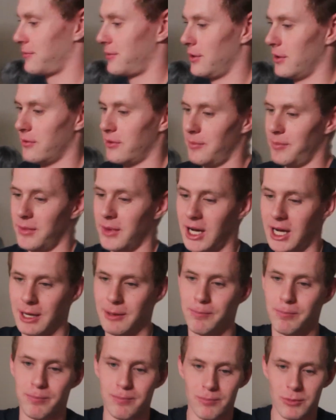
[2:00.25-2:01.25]
a few of them.
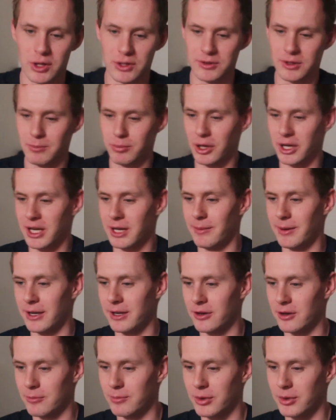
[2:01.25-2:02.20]
I mostly play Commander,